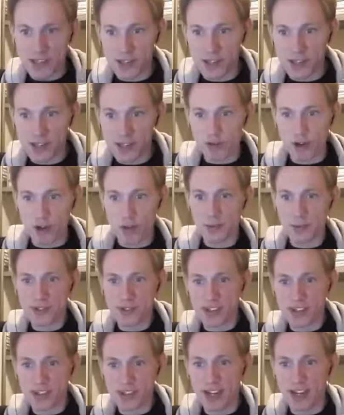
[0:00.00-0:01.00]
As a group,
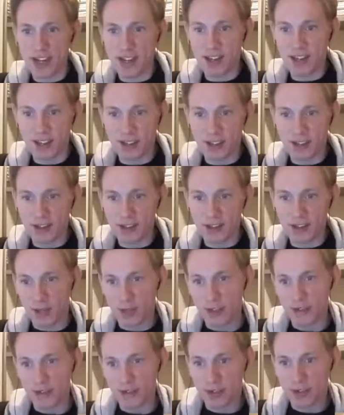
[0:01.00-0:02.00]
say
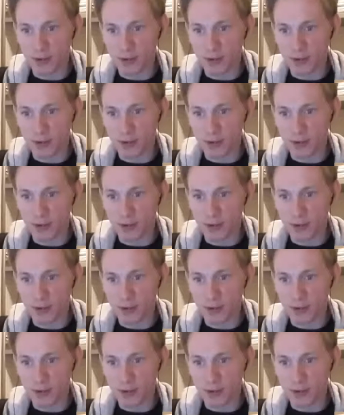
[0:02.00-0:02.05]
whatever,